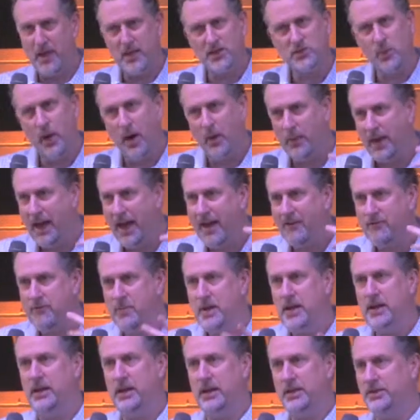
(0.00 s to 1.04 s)
That's why we have
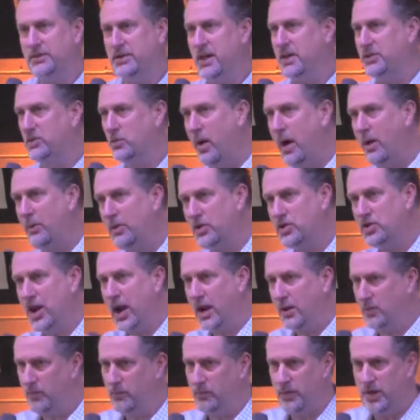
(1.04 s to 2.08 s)
meetings. That's why we
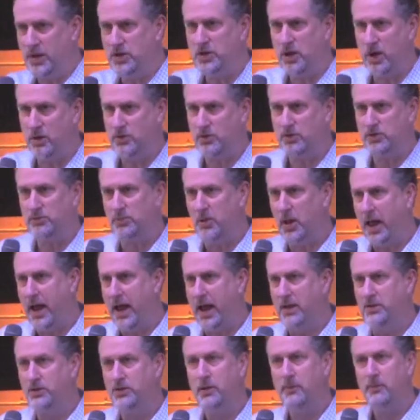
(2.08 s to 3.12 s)
check each other's
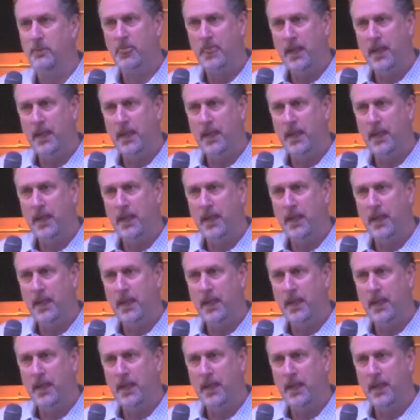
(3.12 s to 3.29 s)
plans.